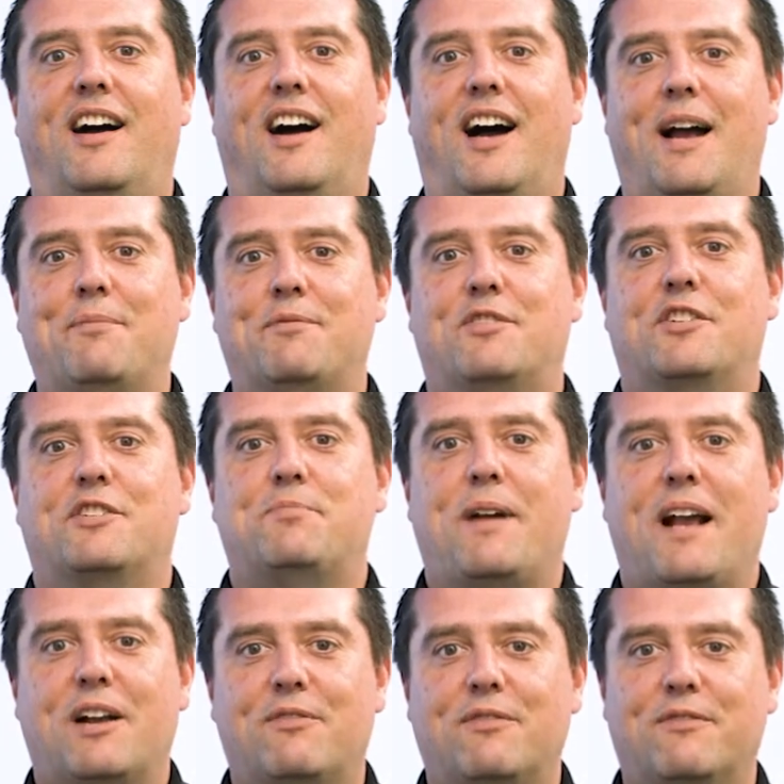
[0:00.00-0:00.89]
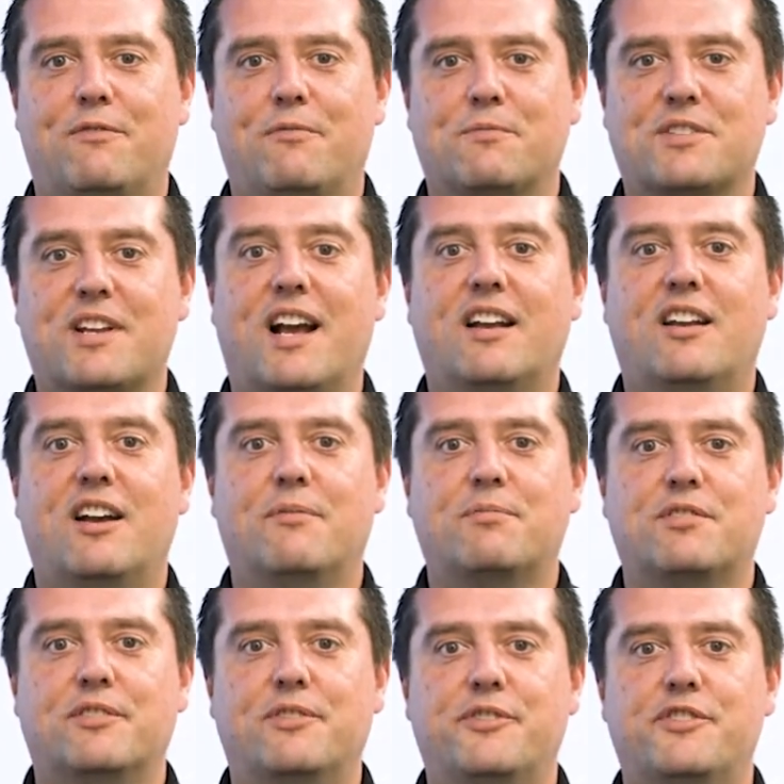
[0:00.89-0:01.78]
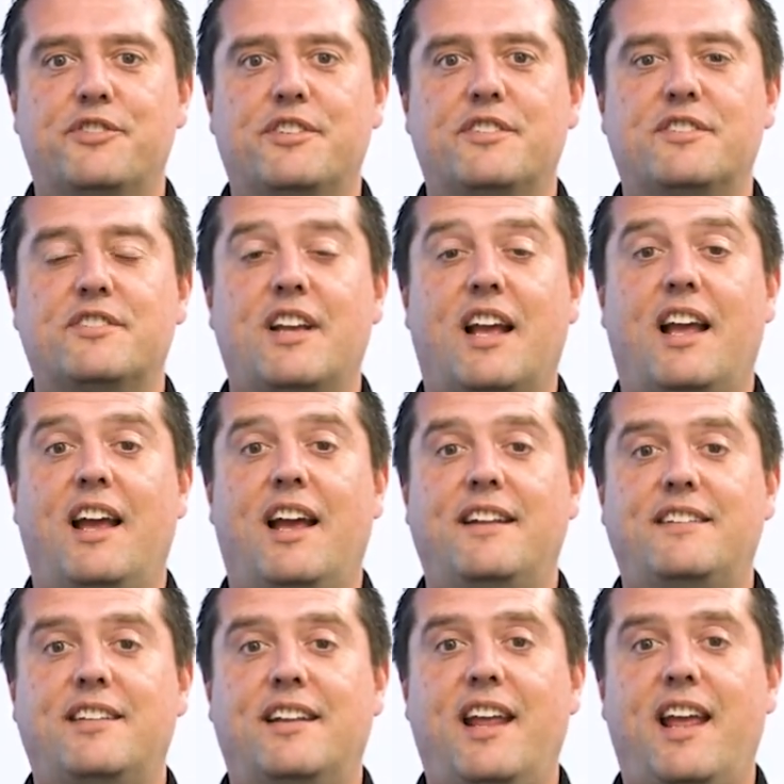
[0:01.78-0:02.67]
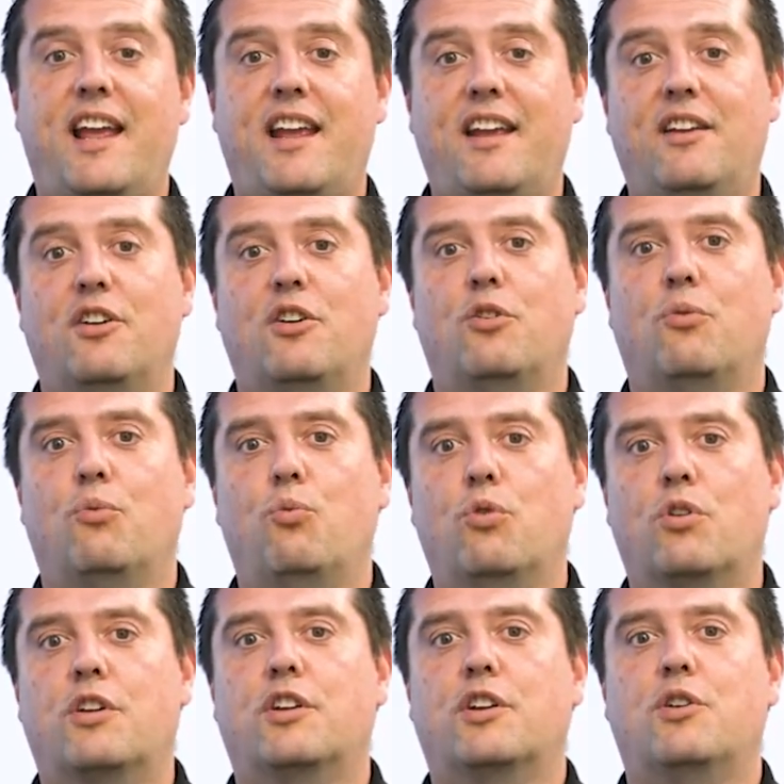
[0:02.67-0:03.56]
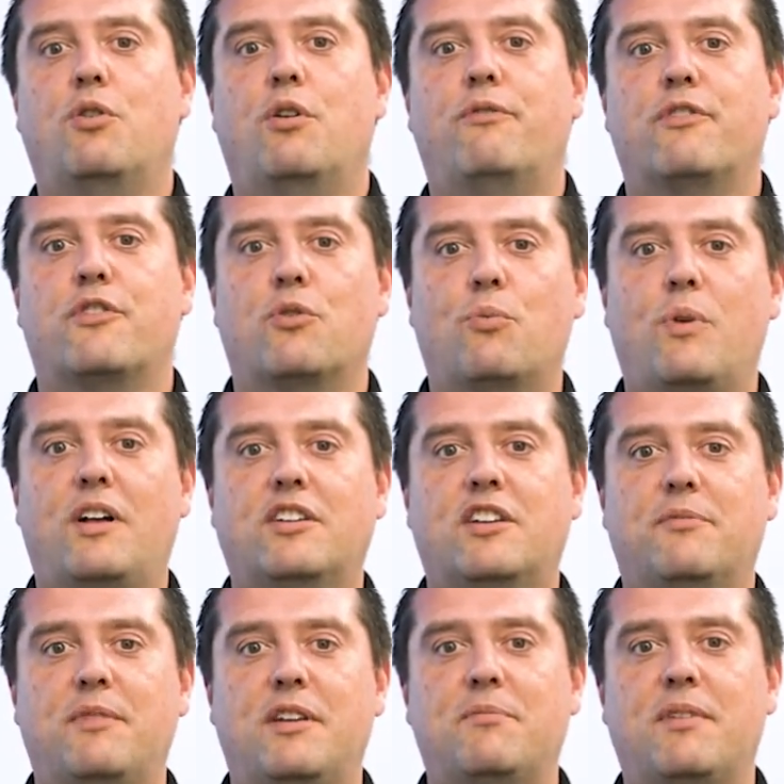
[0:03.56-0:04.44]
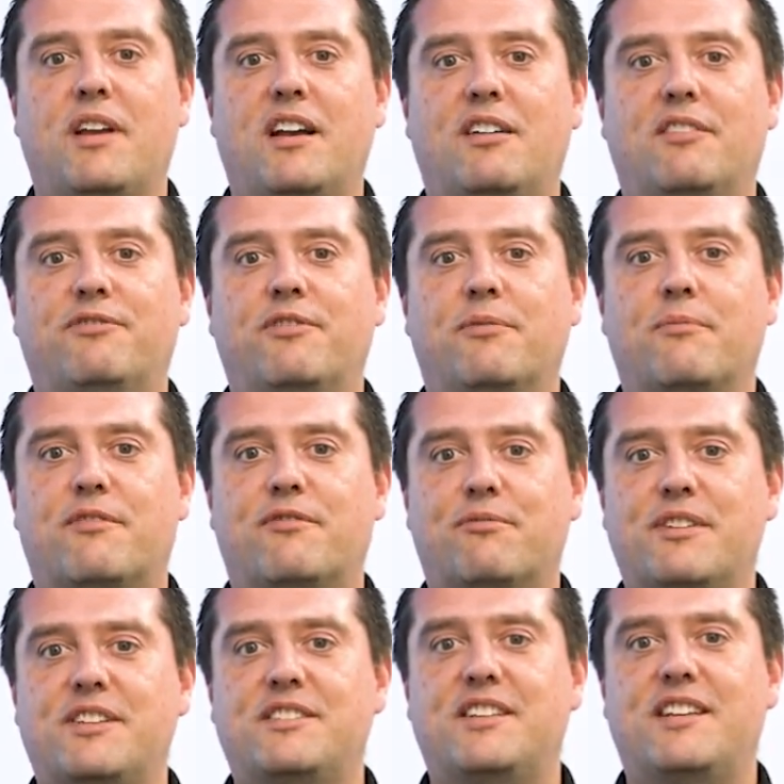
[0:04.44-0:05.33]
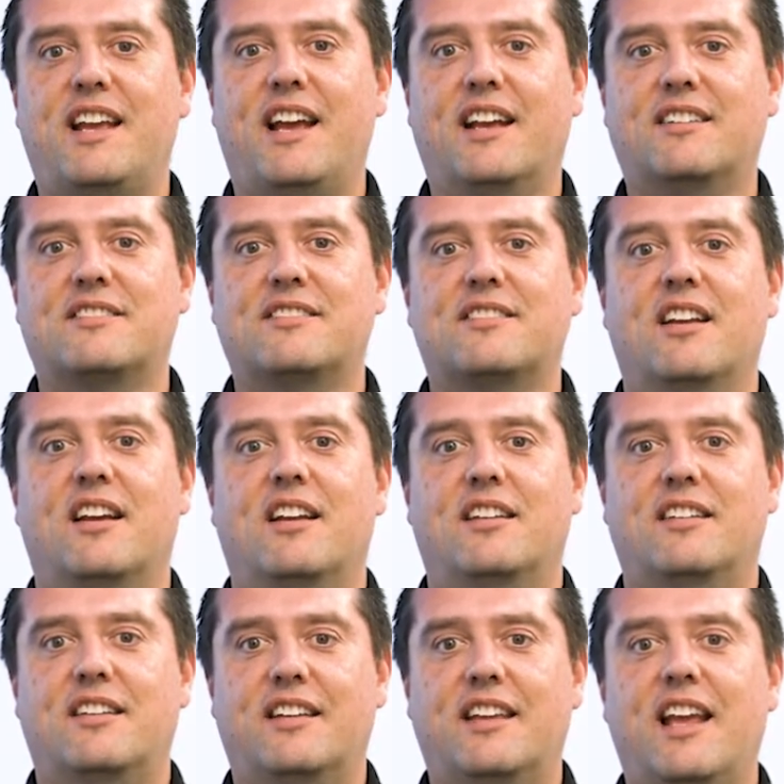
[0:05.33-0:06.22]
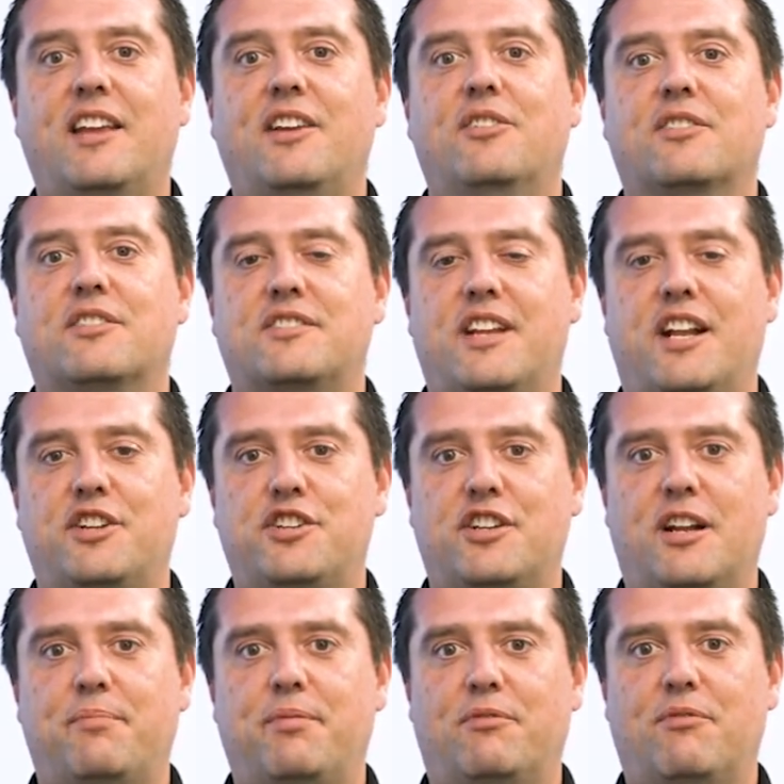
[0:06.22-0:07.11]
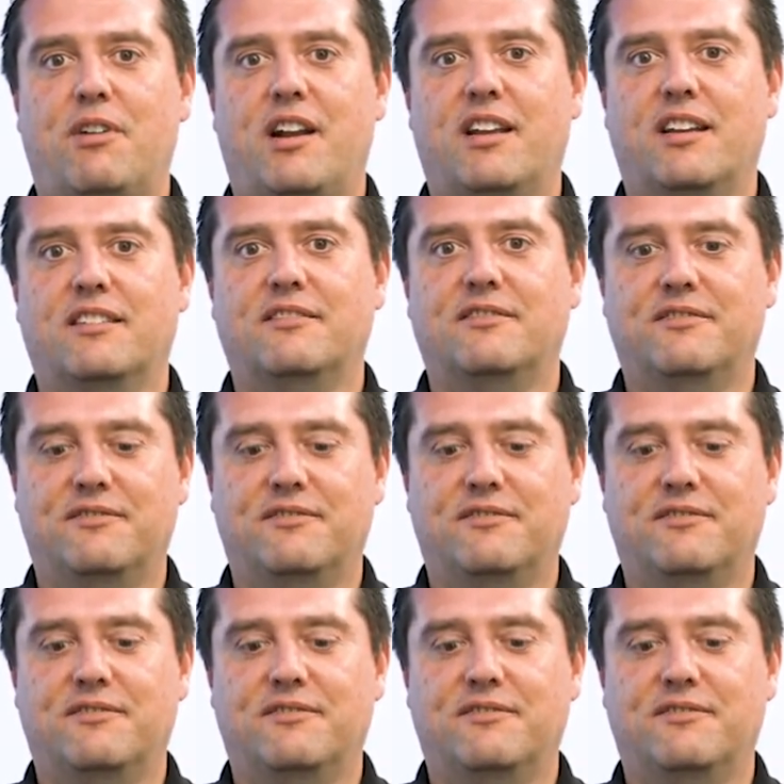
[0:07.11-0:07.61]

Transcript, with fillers: I'm Serge Pacman from Skycomp Solutions, and today we're going to go over the welcome email from 3CX to get your extension up and running.